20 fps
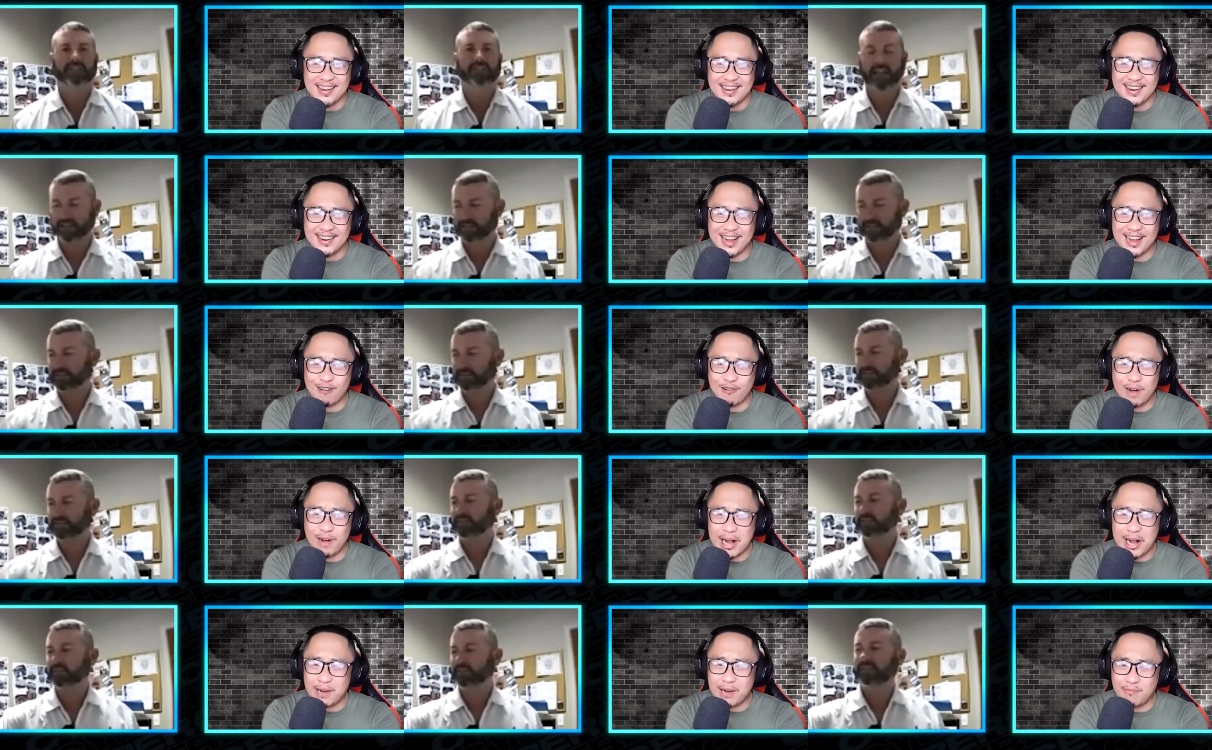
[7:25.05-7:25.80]

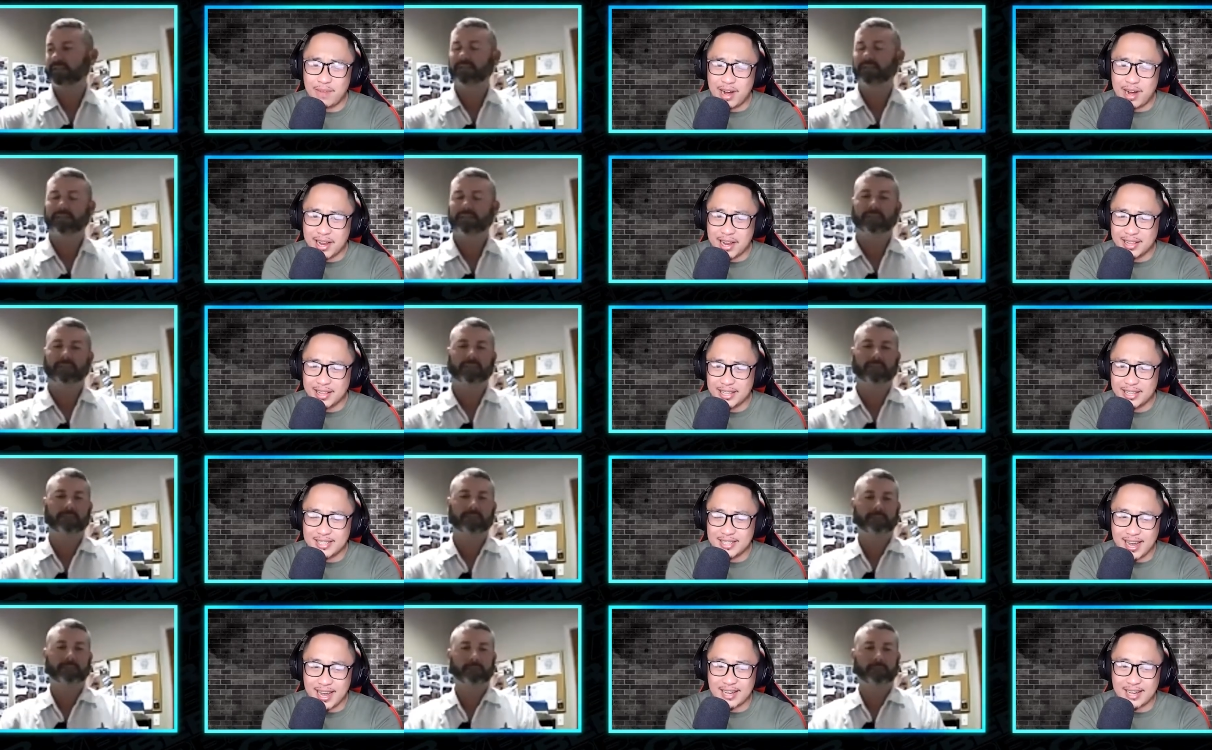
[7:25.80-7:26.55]
Speaker 1: Now, um, I'd
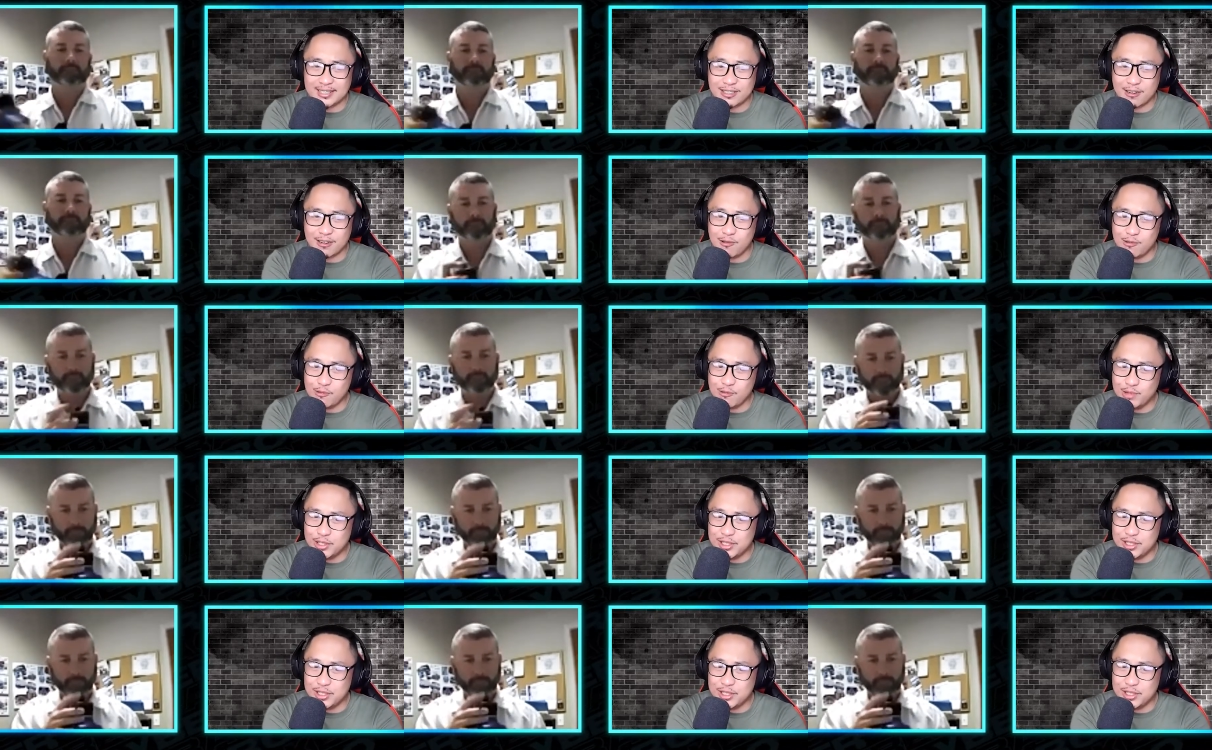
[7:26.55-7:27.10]
like to ask,